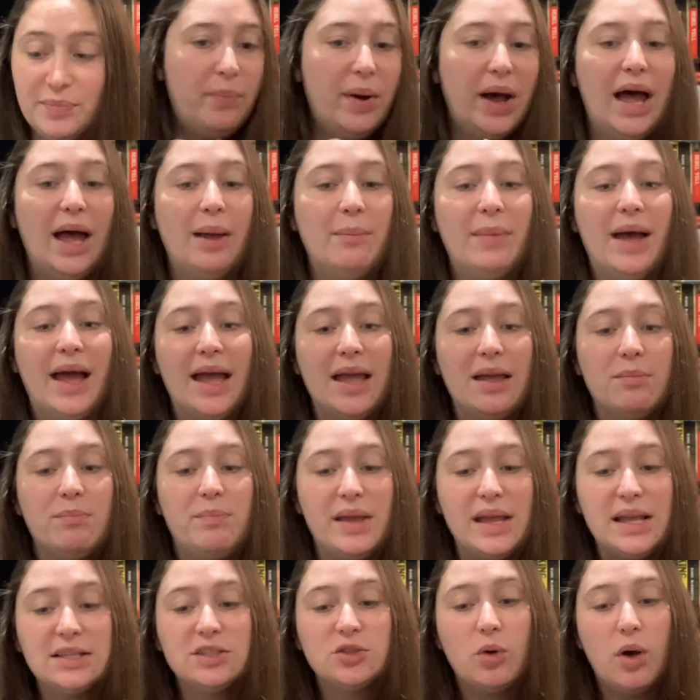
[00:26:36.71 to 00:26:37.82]
But my
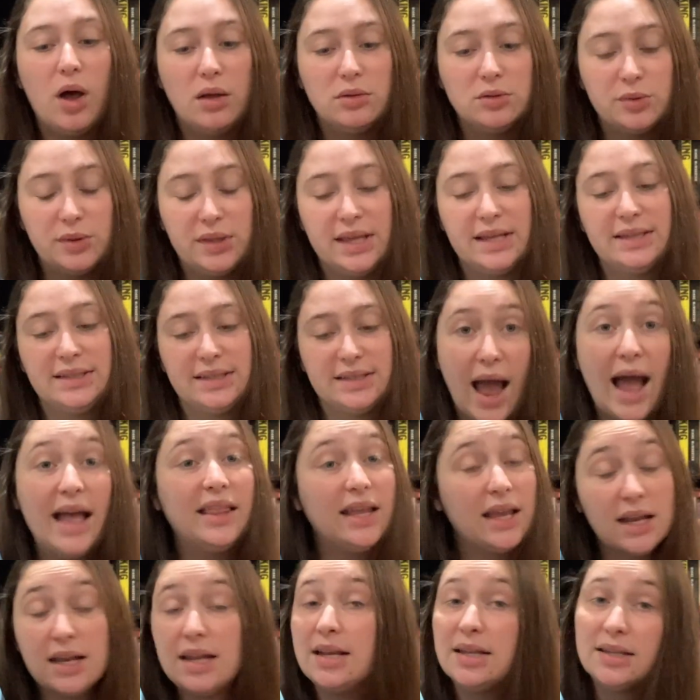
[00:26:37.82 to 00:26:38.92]
biggest qualms with this is I
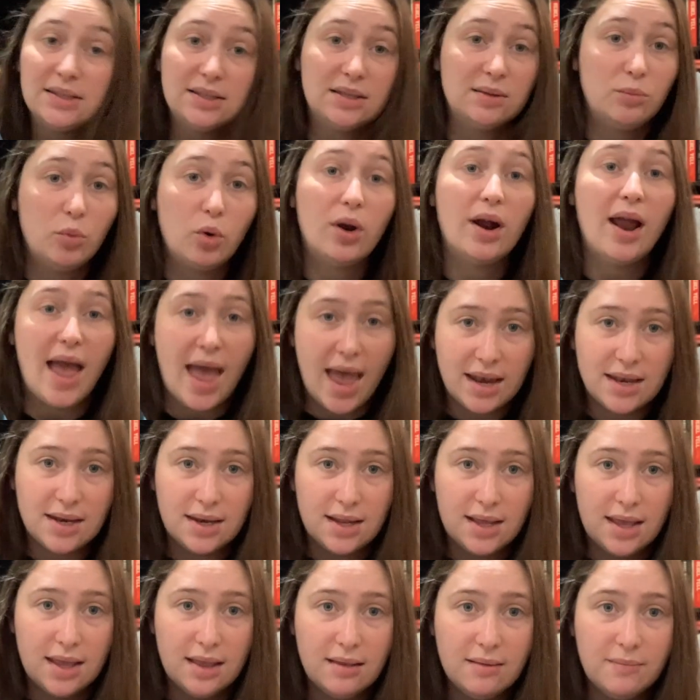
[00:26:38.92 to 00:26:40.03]
think it needed some more
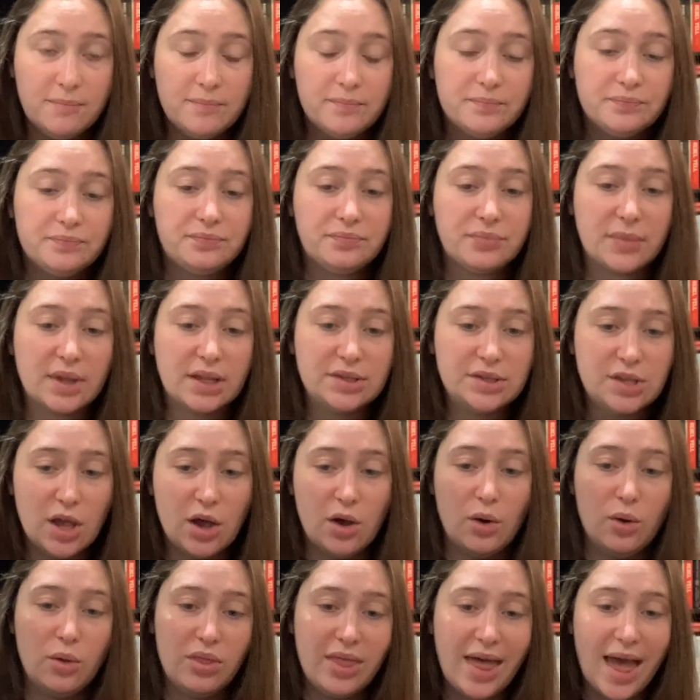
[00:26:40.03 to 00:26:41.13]
editing.
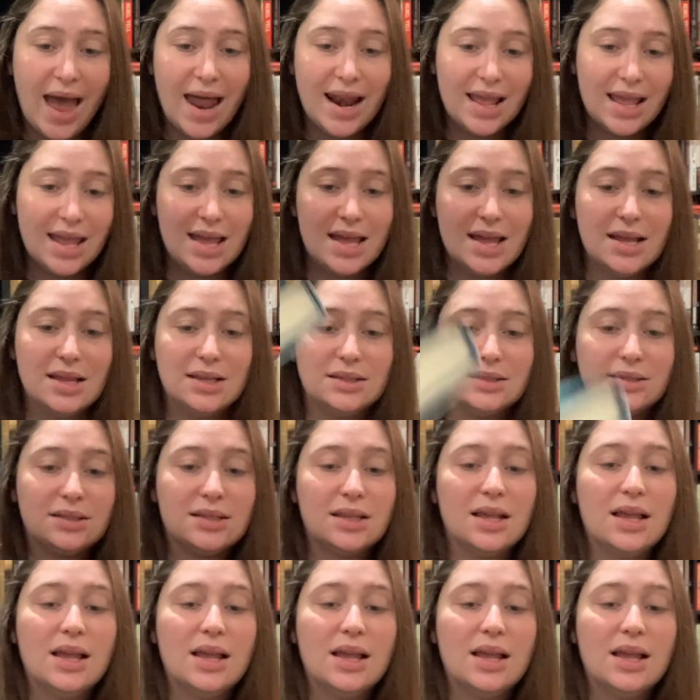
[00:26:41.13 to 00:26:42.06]
So that is